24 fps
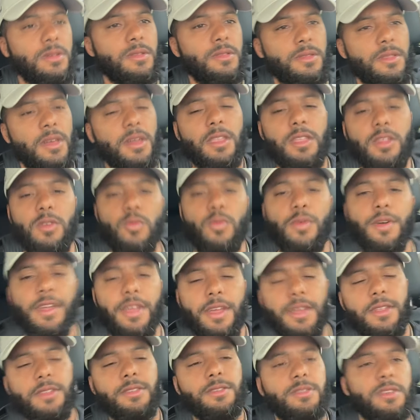that he
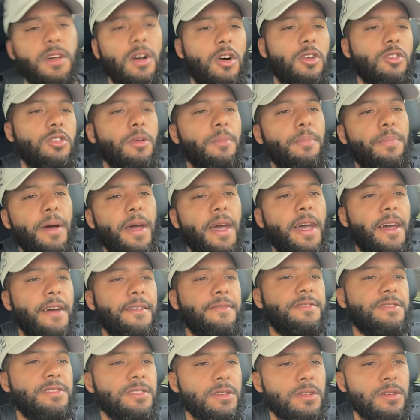wins on a
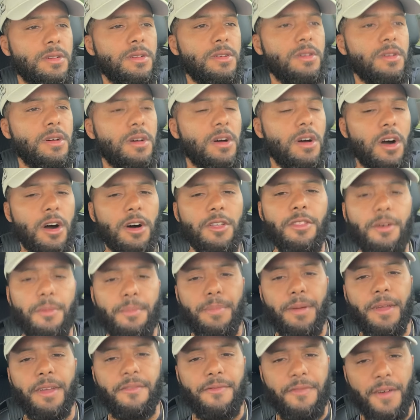path to other
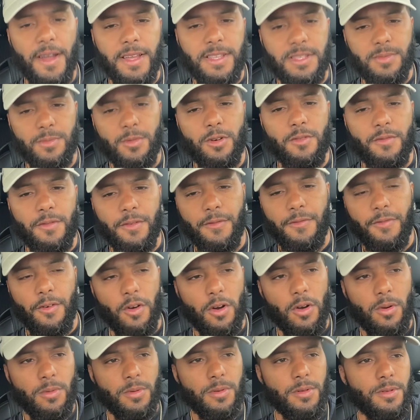big fights moving
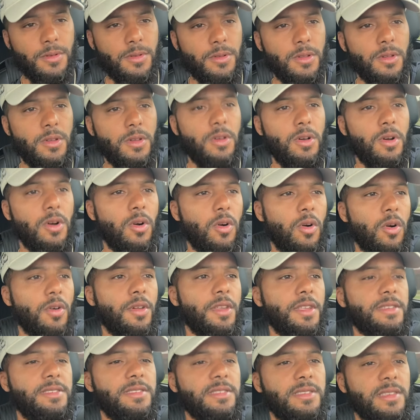forward, or
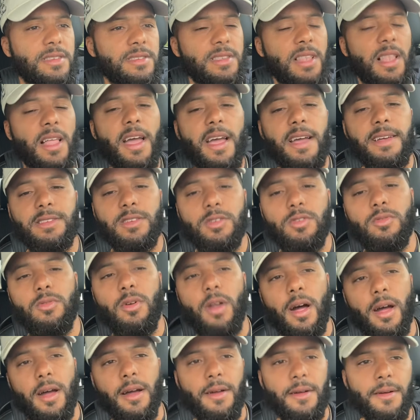this is his last
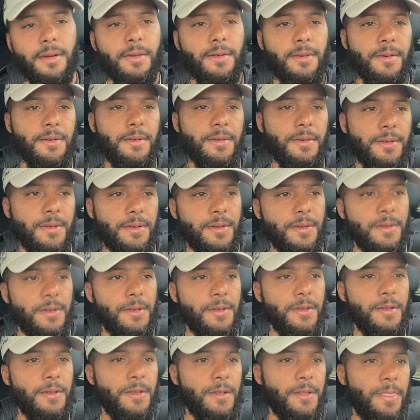hoorah.
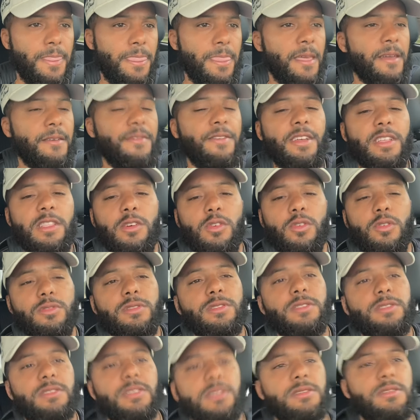If he
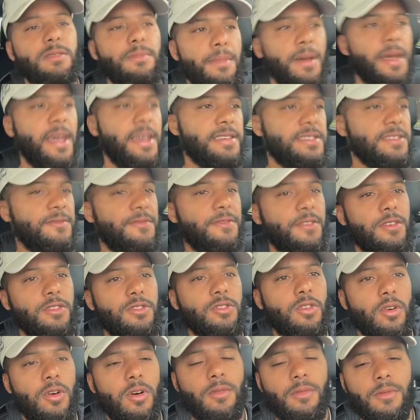loses to Sebastian
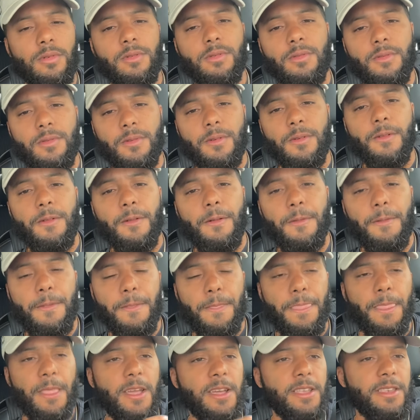Fundora
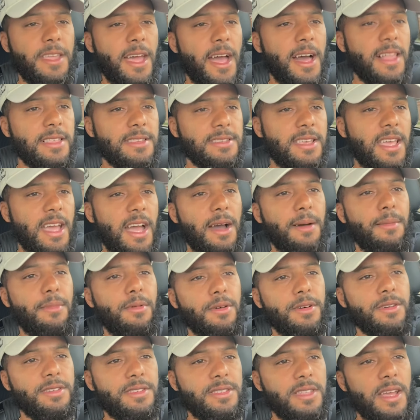in Dallas
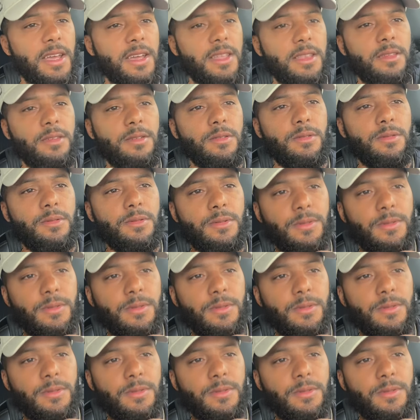Cowboys Stadium,